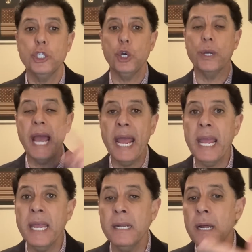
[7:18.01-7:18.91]
to
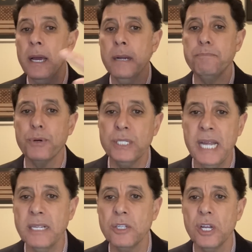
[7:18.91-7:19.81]
gain and
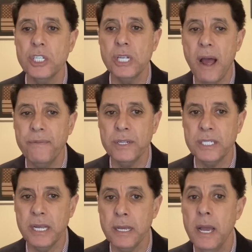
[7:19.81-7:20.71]
protect their
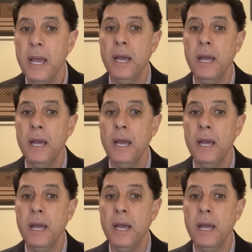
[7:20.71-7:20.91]
sovereignty